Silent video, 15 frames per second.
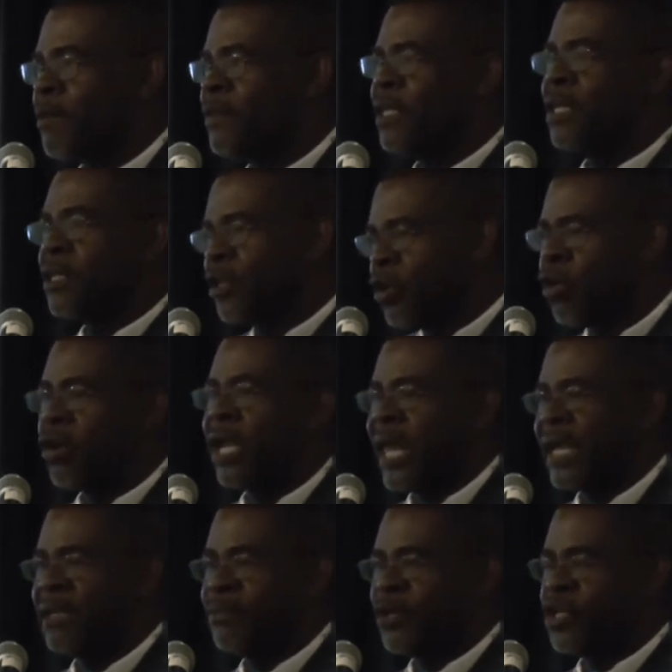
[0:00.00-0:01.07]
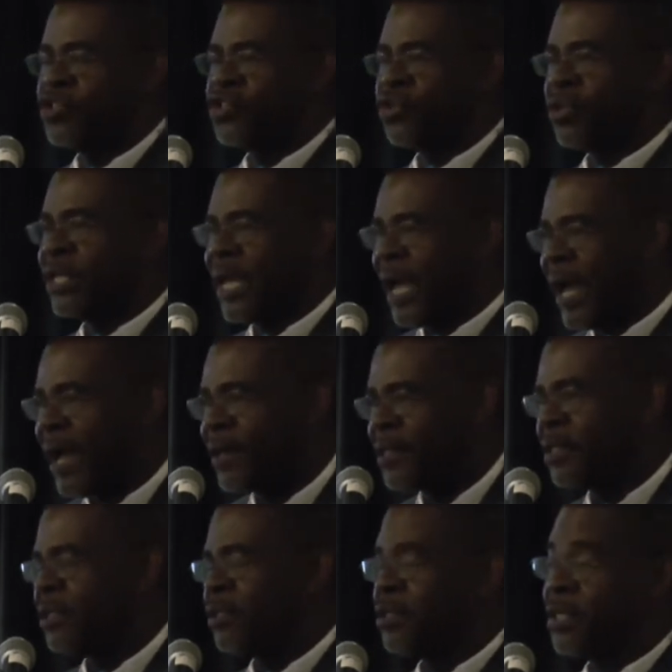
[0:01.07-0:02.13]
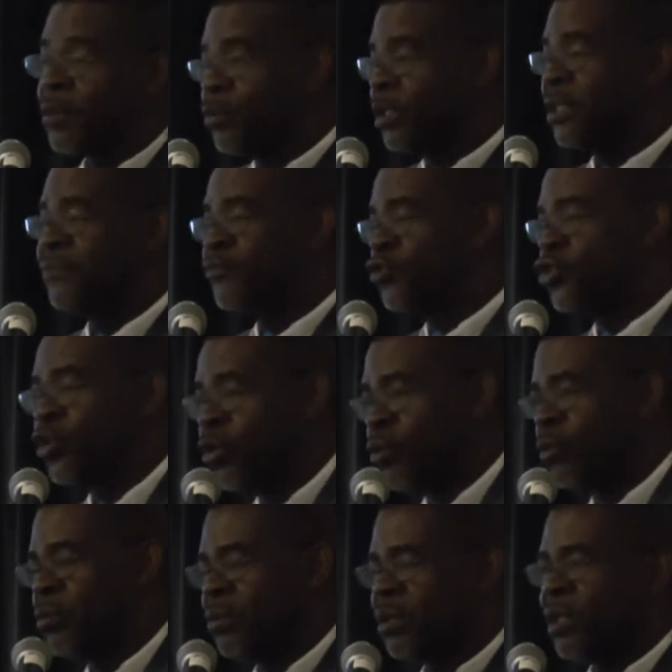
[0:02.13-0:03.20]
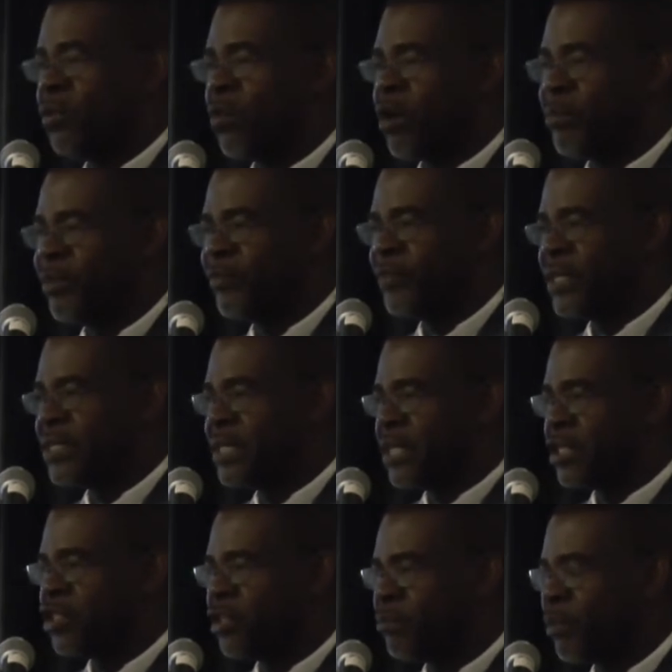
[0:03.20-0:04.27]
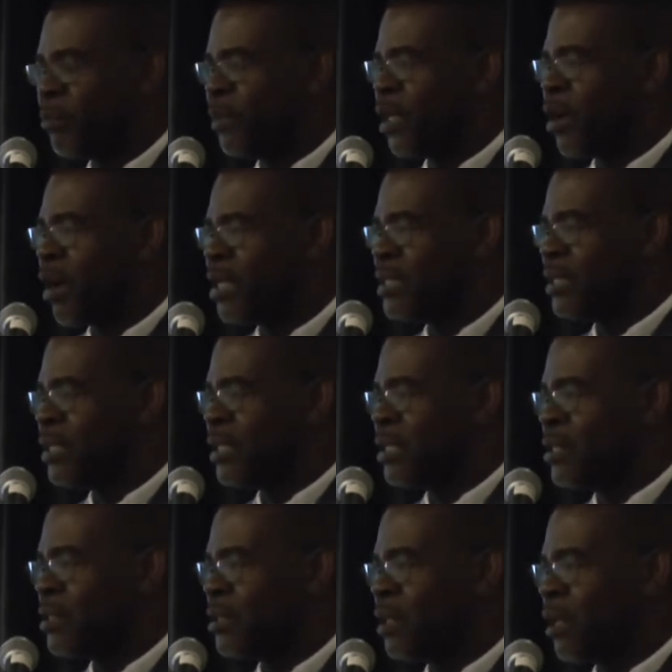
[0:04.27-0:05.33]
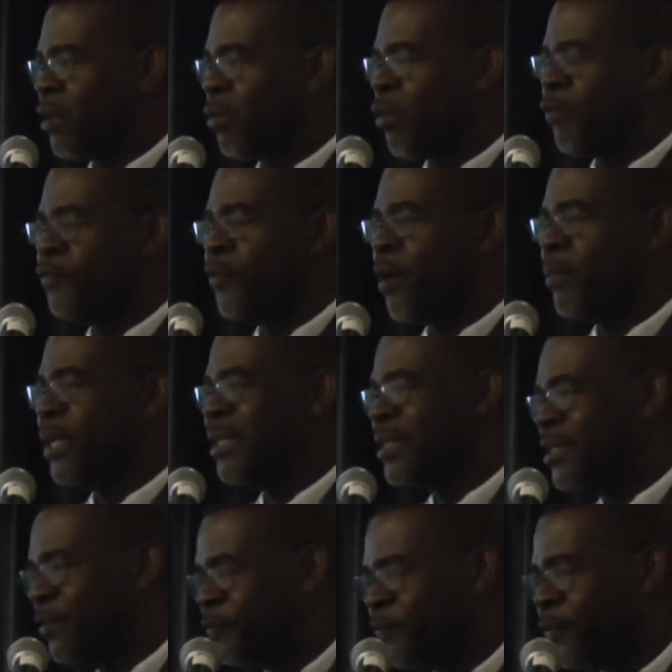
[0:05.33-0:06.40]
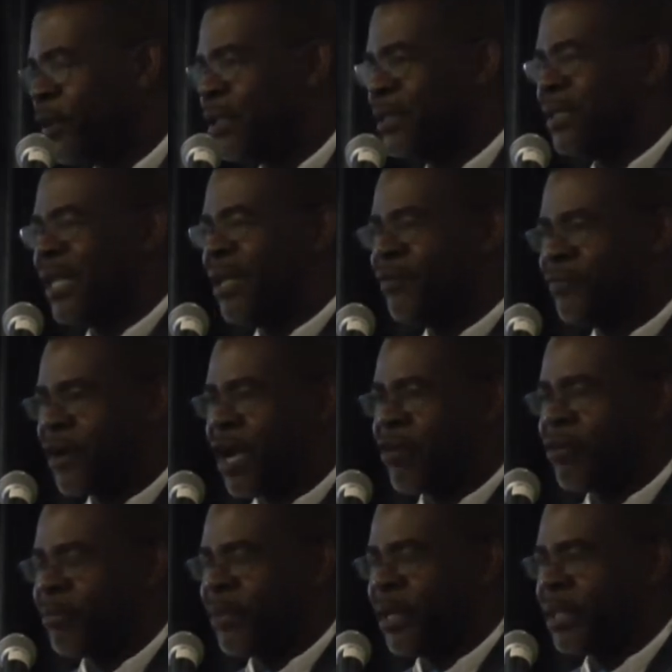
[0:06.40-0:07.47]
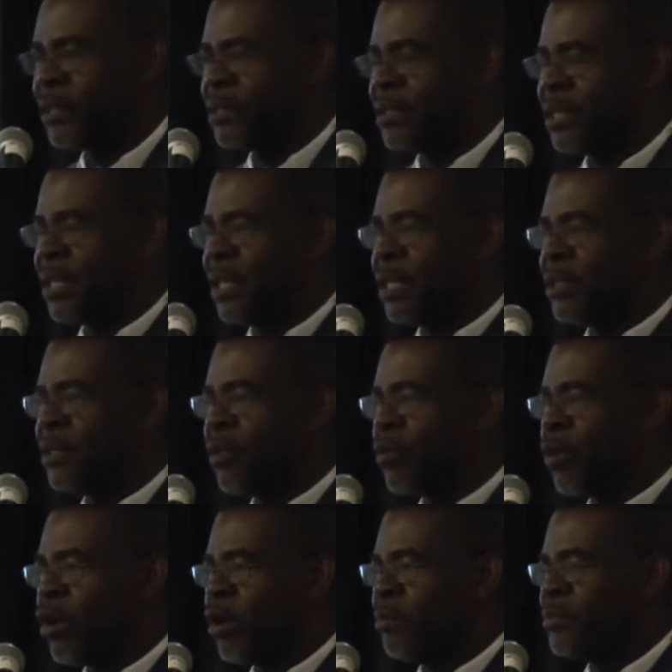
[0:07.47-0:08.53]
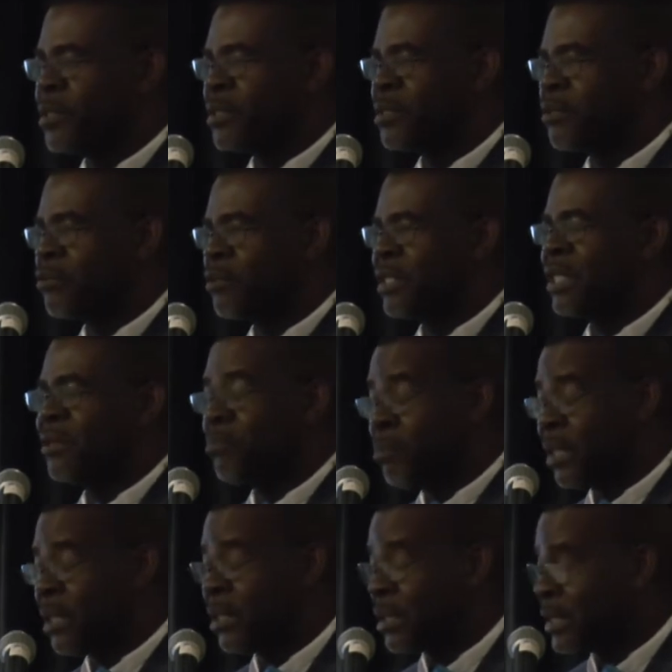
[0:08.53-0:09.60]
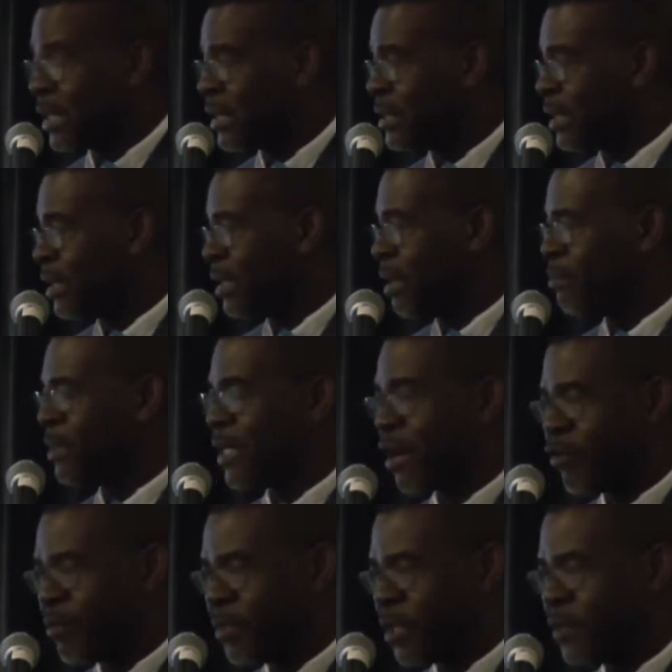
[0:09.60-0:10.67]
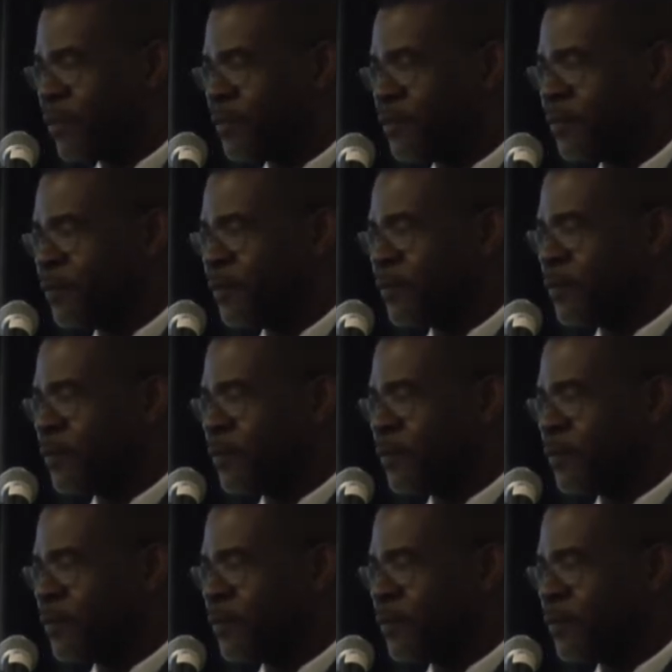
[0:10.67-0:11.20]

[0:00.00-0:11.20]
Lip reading: The local animals, you know, they hardy, they wouldn't even show the worm infestation, but because these were from a different environment, the worms debilitated them terribly,